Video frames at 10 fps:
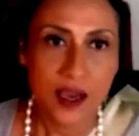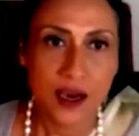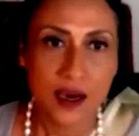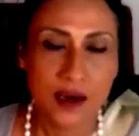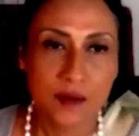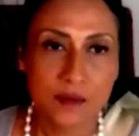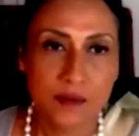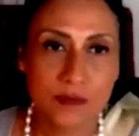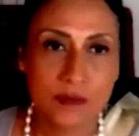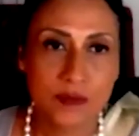
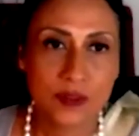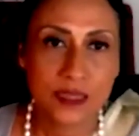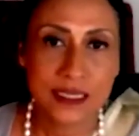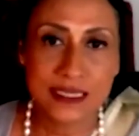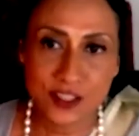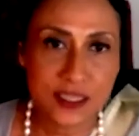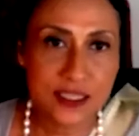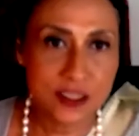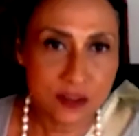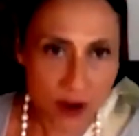The decision
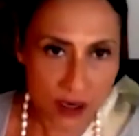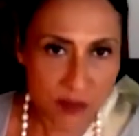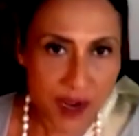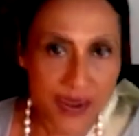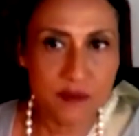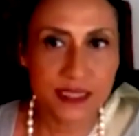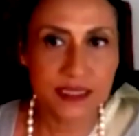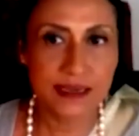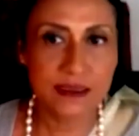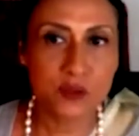is not mine, but
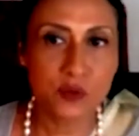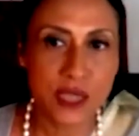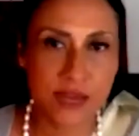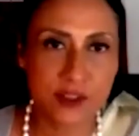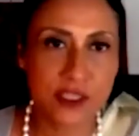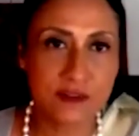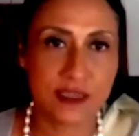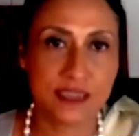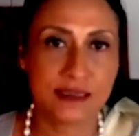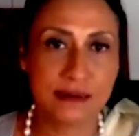the health would have to give
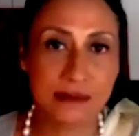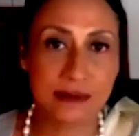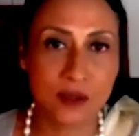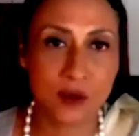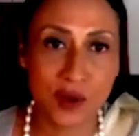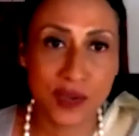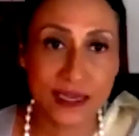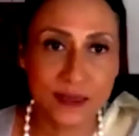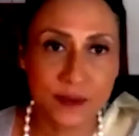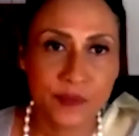us the
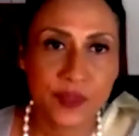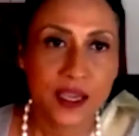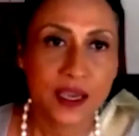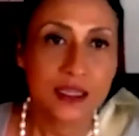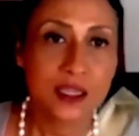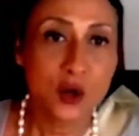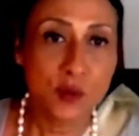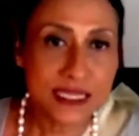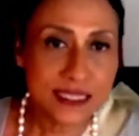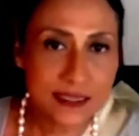go-ahead. The
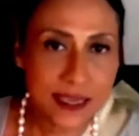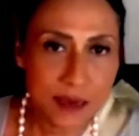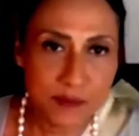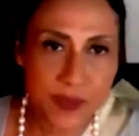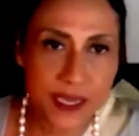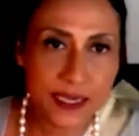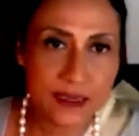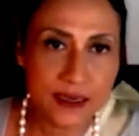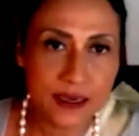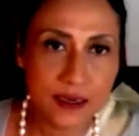domestic
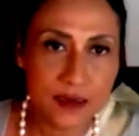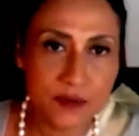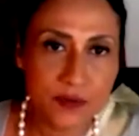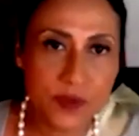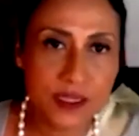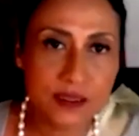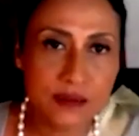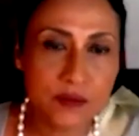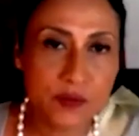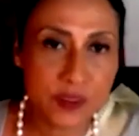campaign
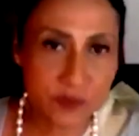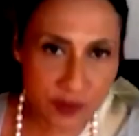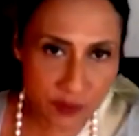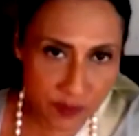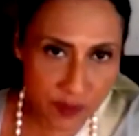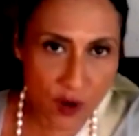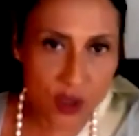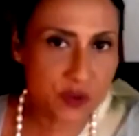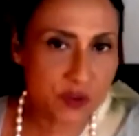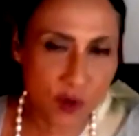will be
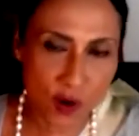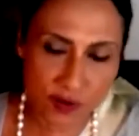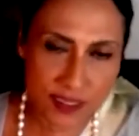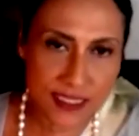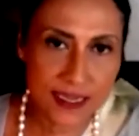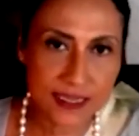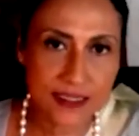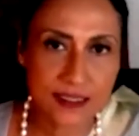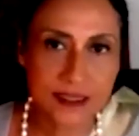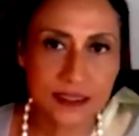launched. We've already
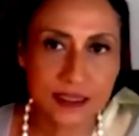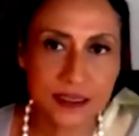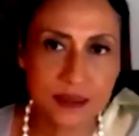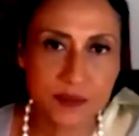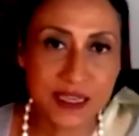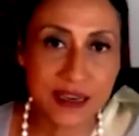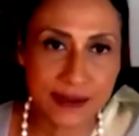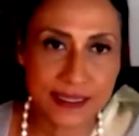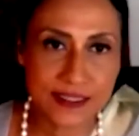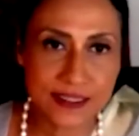selected the PR
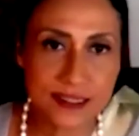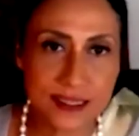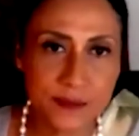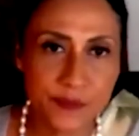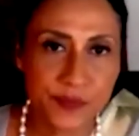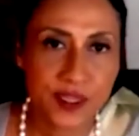agency.